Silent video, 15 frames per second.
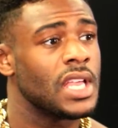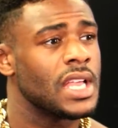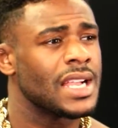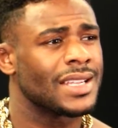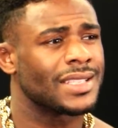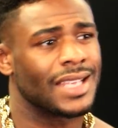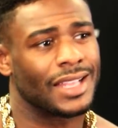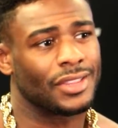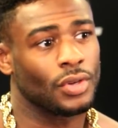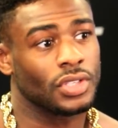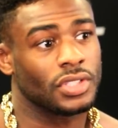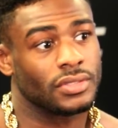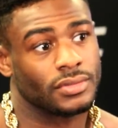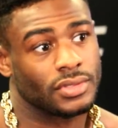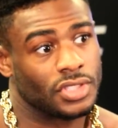because I
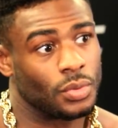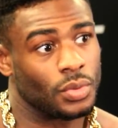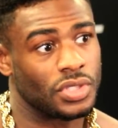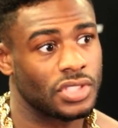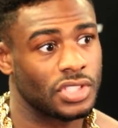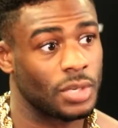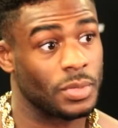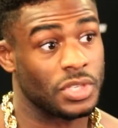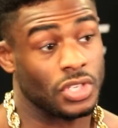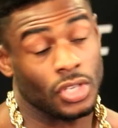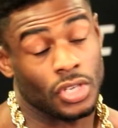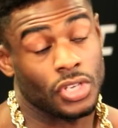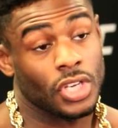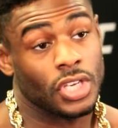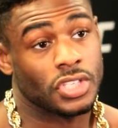thought she was, I mean, she
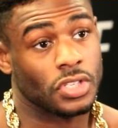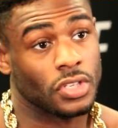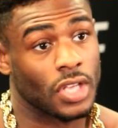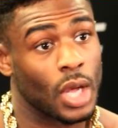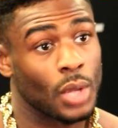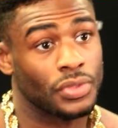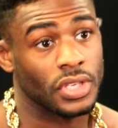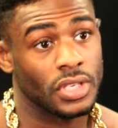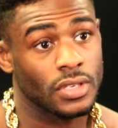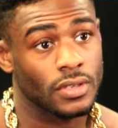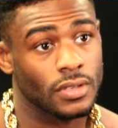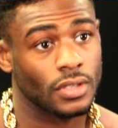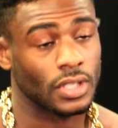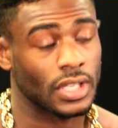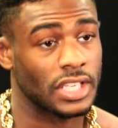looked good. She looked healthy.
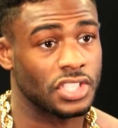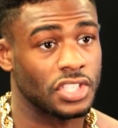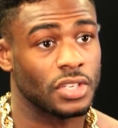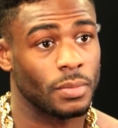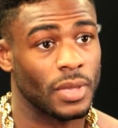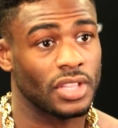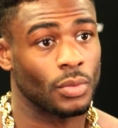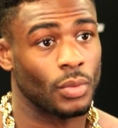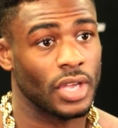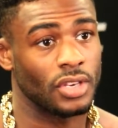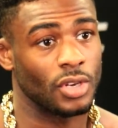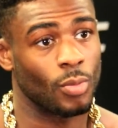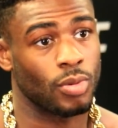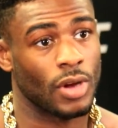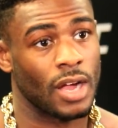Looked like she could make the weight,
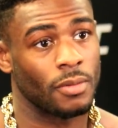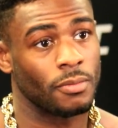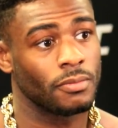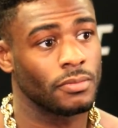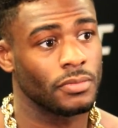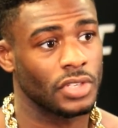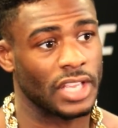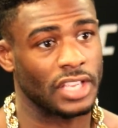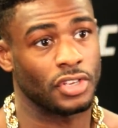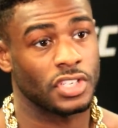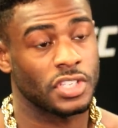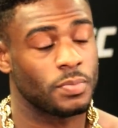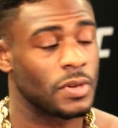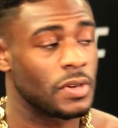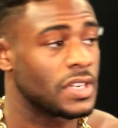no problem, like good
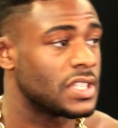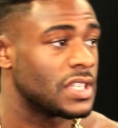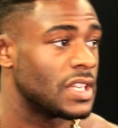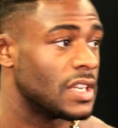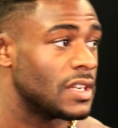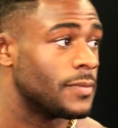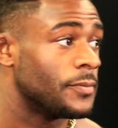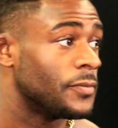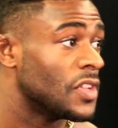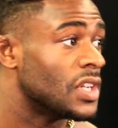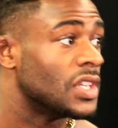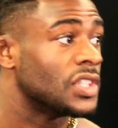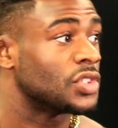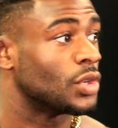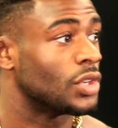spirits. And then
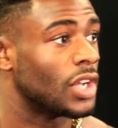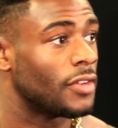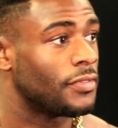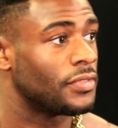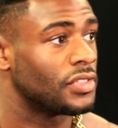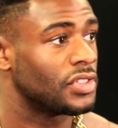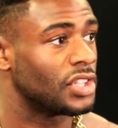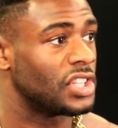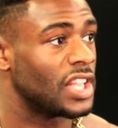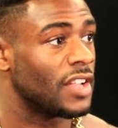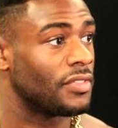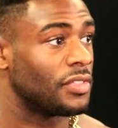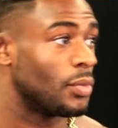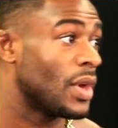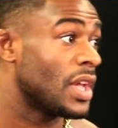sure enough, the day
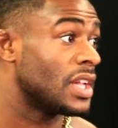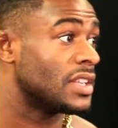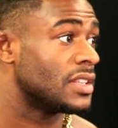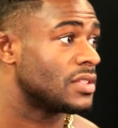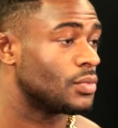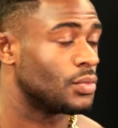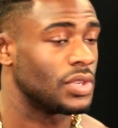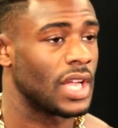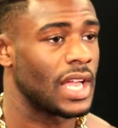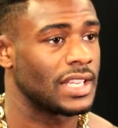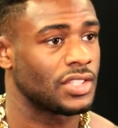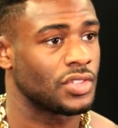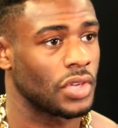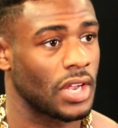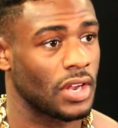of the weigh-ins,
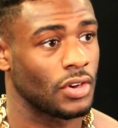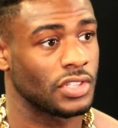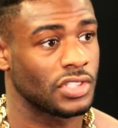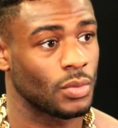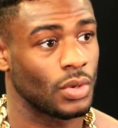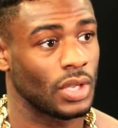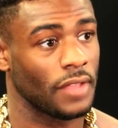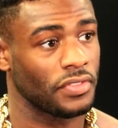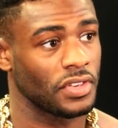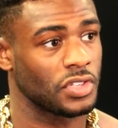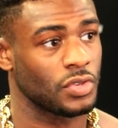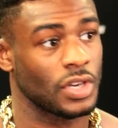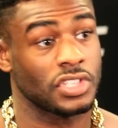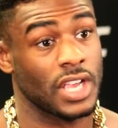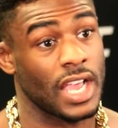I heard someone left in the
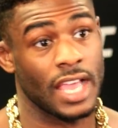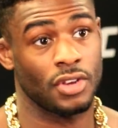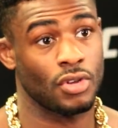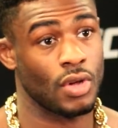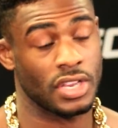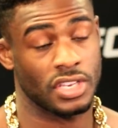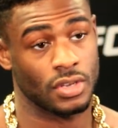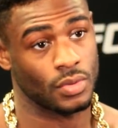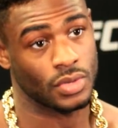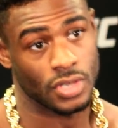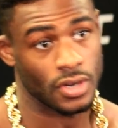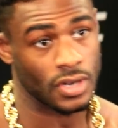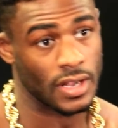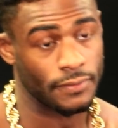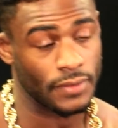stretcher. I had no idea it was
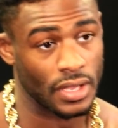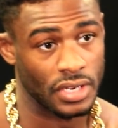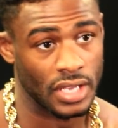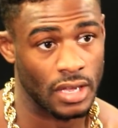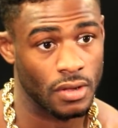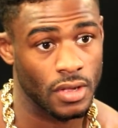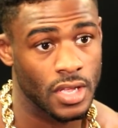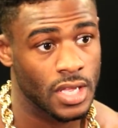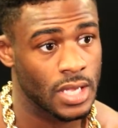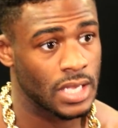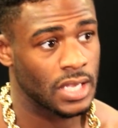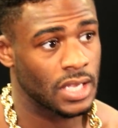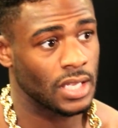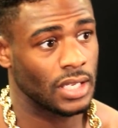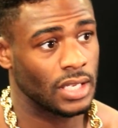her, and I found out
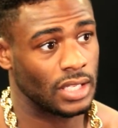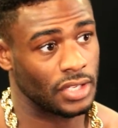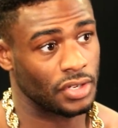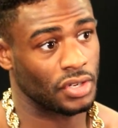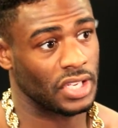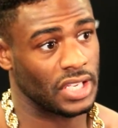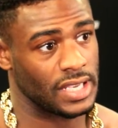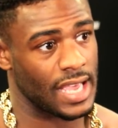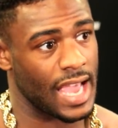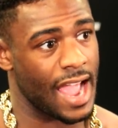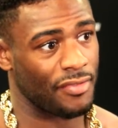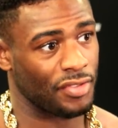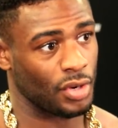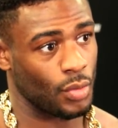literally after the